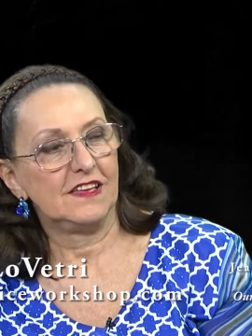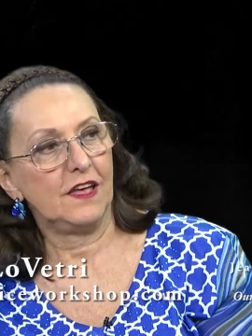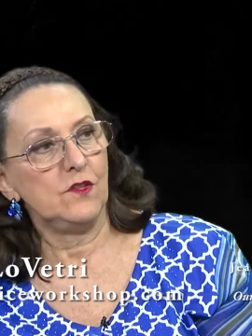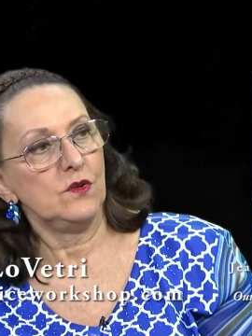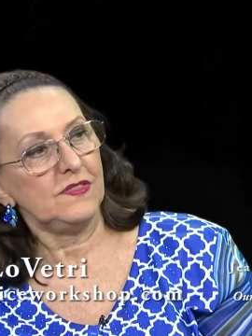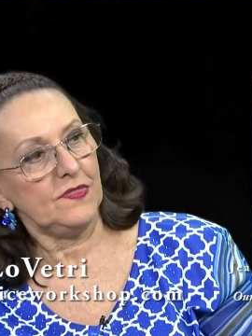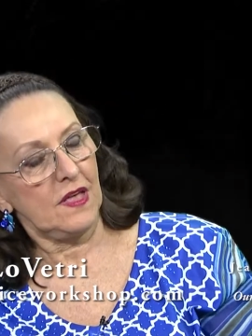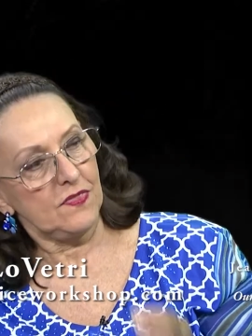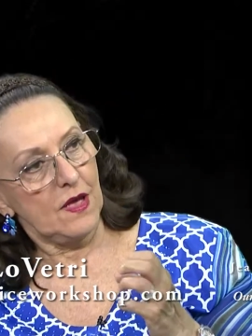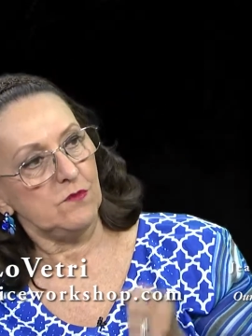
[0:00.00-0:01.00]
yeah, I noticed
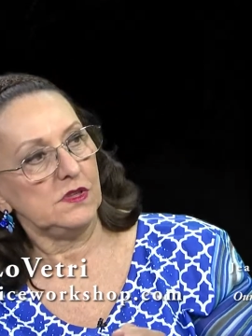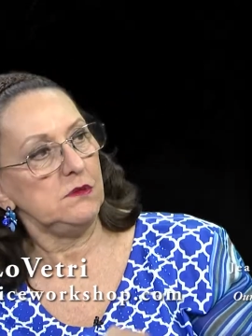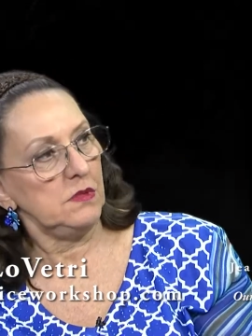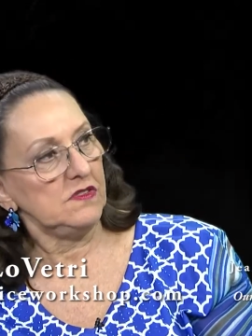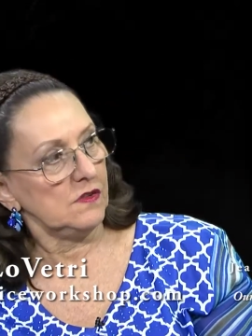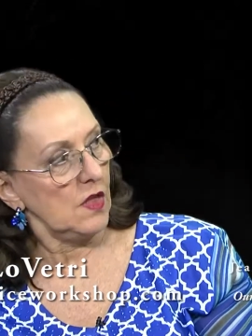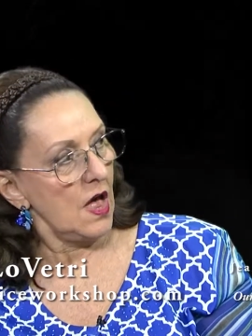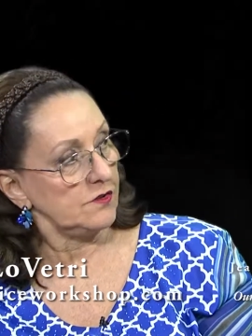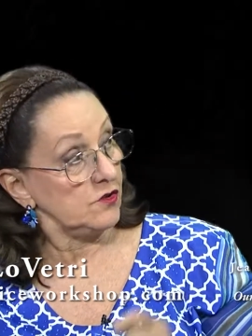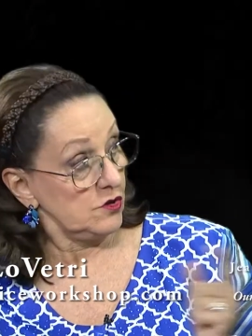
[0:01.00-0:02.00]
that really means a
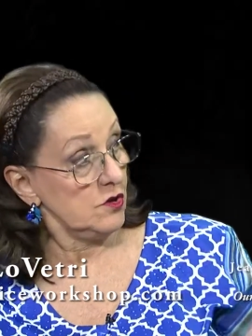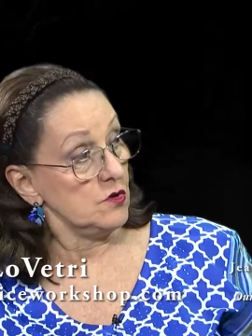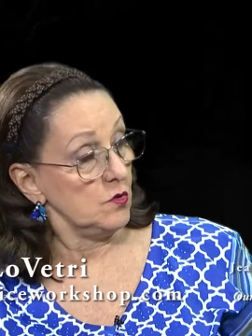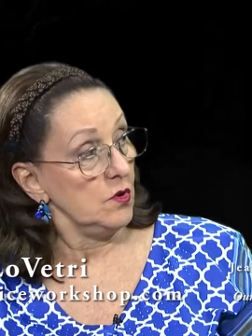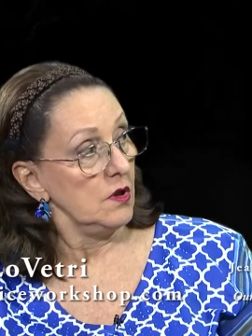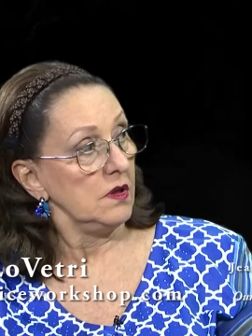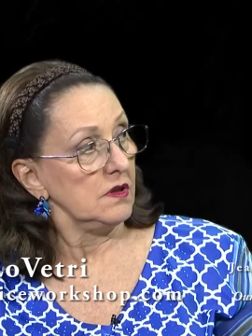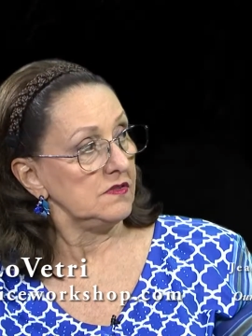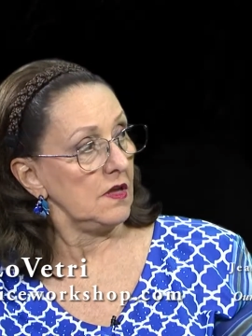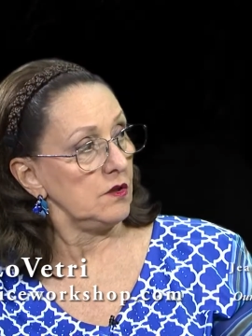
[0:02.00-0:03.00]
lot to you,
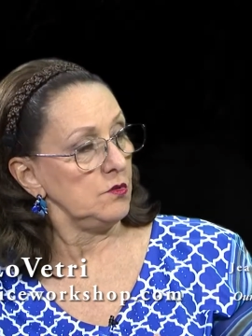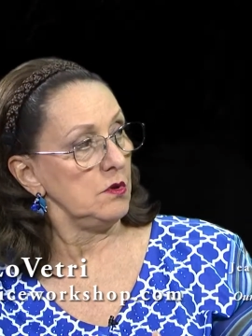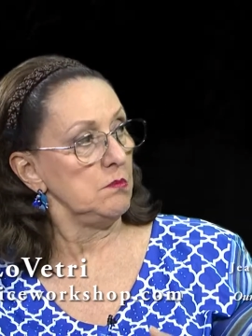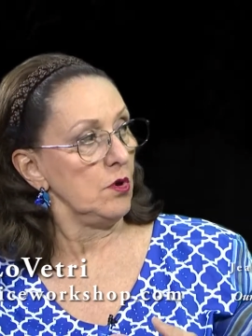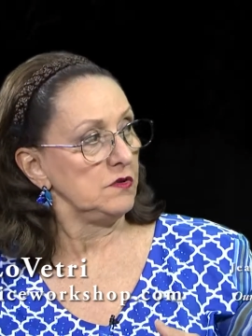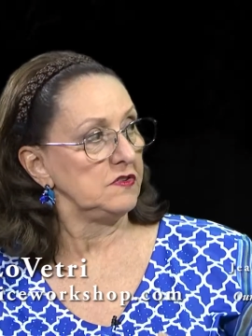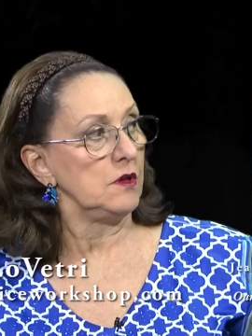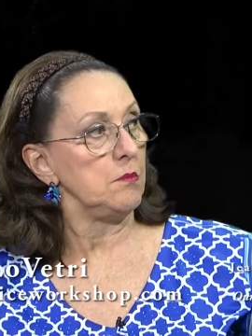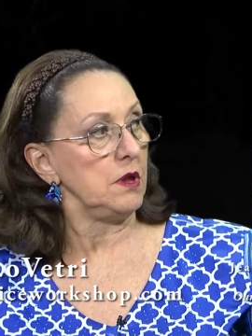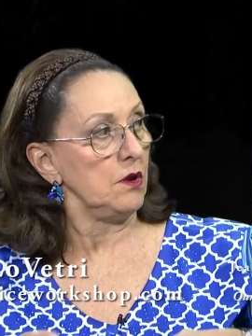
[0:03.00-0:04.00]
is that you immerse
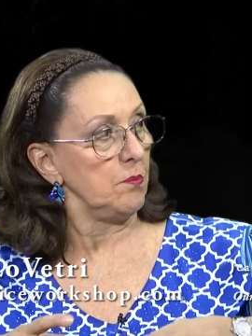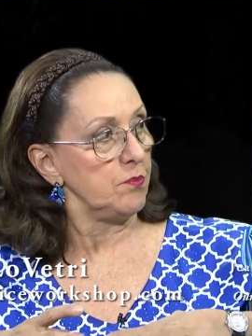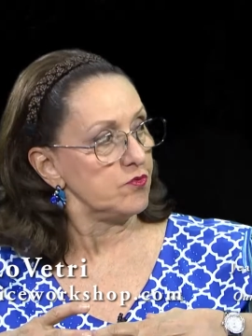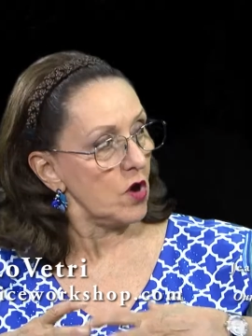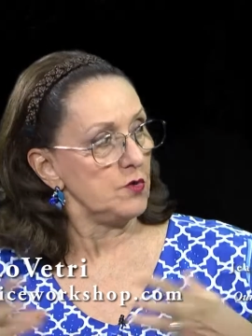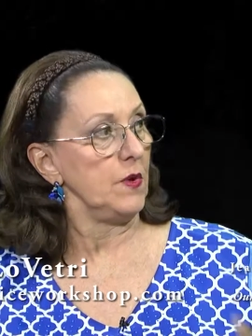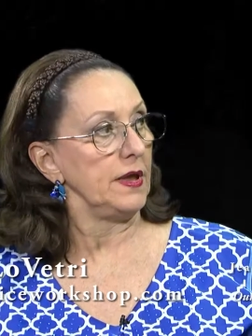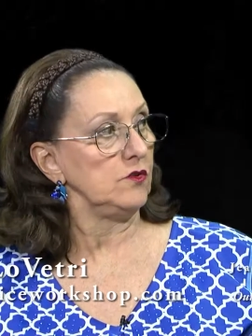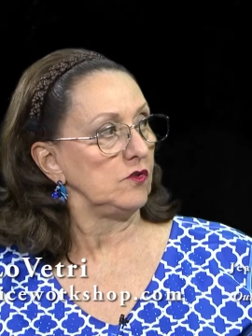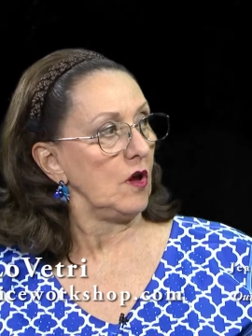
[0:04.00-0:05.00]
them in a broad
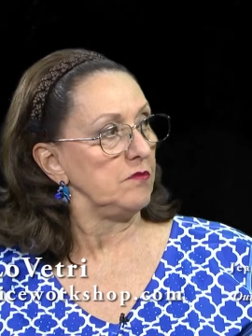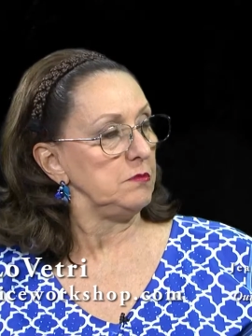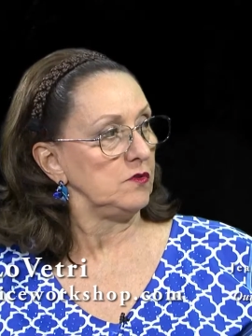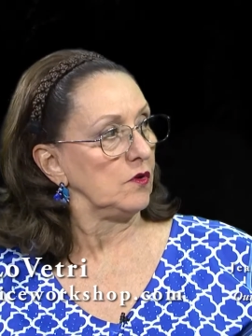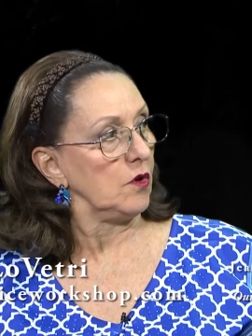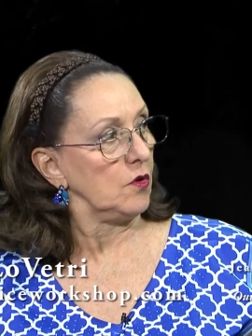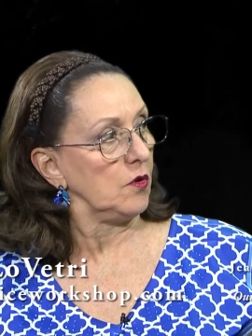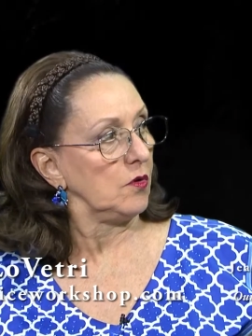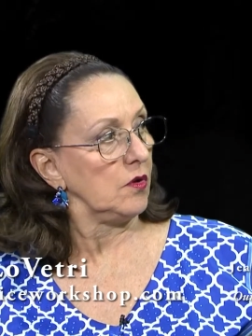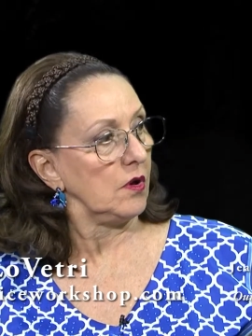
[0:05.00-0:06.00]
range of
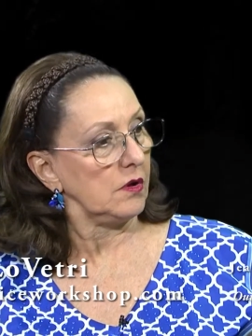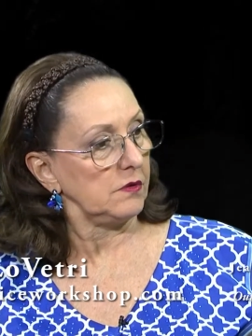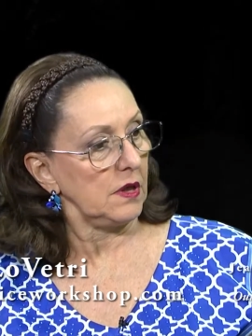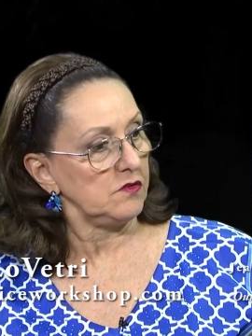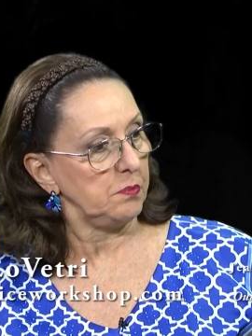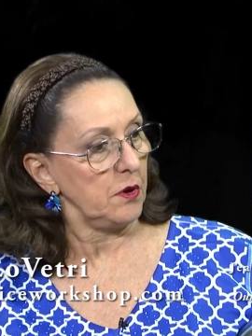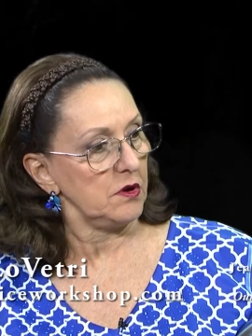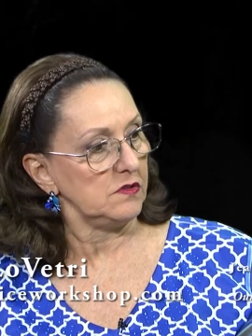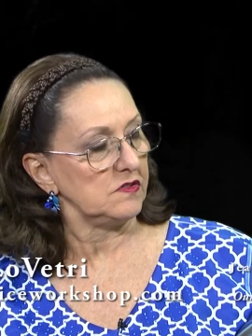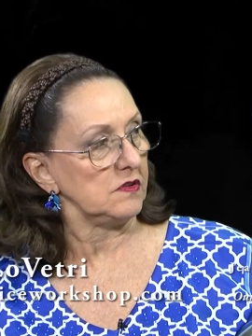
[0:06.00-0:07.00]
musical
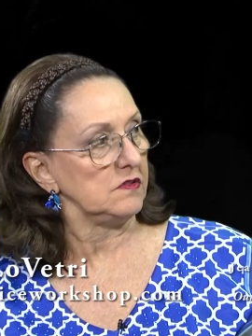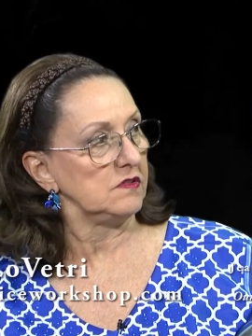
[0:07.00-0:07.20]
experiences.